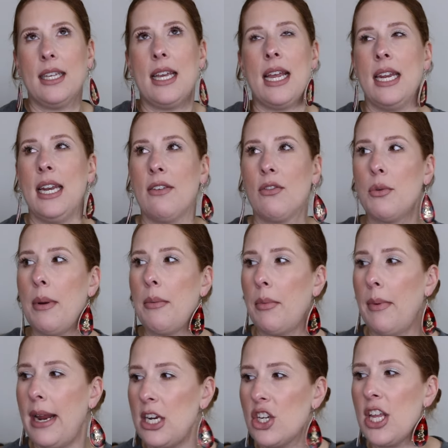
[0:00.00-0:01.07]
I can never remember
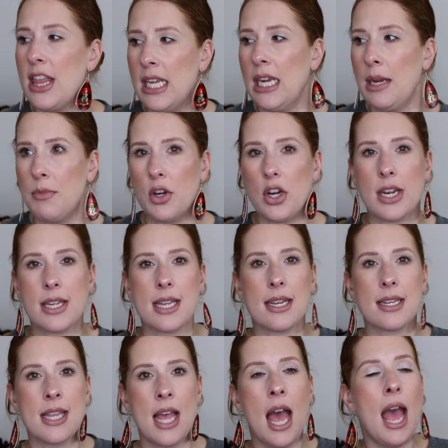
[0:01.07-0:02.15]
my age. I think I'm
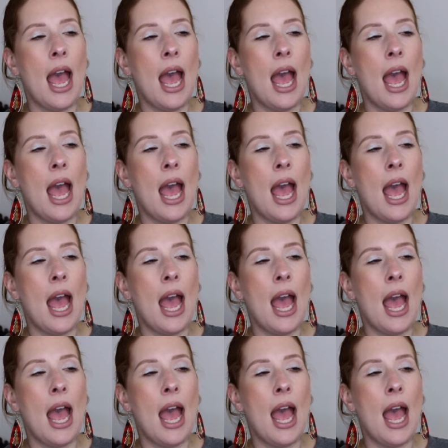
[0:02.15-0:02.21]
36.